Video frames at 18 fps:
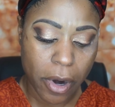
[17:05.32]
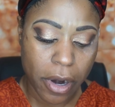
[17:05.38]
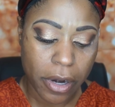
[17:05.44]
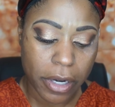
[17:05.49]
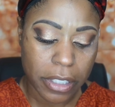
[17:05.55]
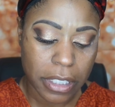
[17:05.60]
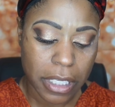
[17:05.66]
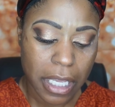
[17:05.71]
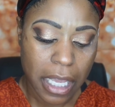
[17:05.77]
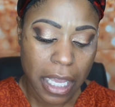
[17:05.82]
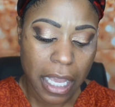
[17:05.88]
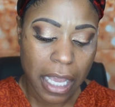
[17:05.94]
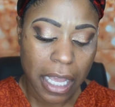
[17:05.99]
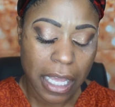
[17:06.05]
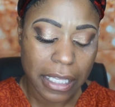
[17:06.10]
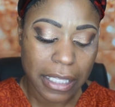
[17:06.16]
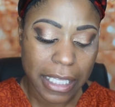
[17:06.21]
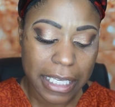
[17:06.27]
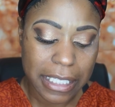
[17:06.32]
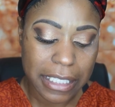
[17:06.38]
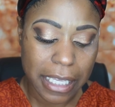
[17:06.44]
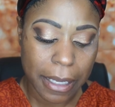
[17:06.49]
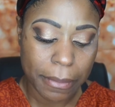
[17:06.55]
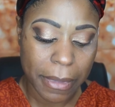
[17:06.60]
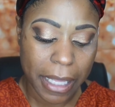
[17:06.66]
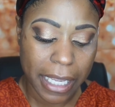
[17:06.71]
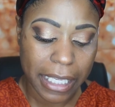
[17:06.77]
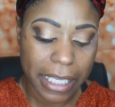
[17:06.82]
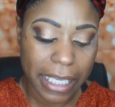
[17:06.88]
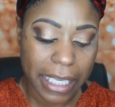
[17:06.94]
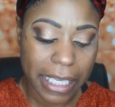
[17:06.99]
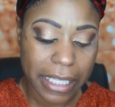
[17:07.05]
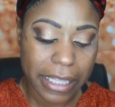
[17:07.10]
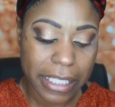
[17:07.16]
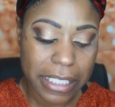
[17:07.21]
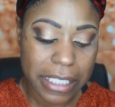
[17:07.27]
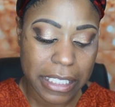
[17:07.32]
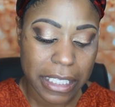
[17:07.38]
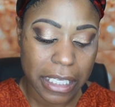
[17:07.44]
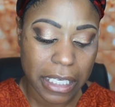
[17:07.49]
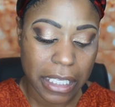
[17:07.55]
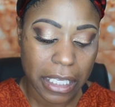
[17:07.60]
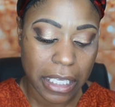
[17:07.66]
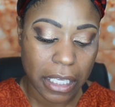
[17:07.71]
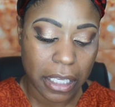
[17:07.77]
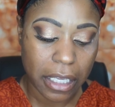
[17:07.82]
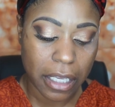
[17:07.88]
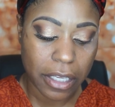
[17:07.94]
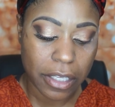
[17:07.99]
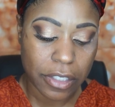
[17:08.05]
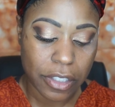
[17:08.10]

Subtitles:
part, unless I'm like in the city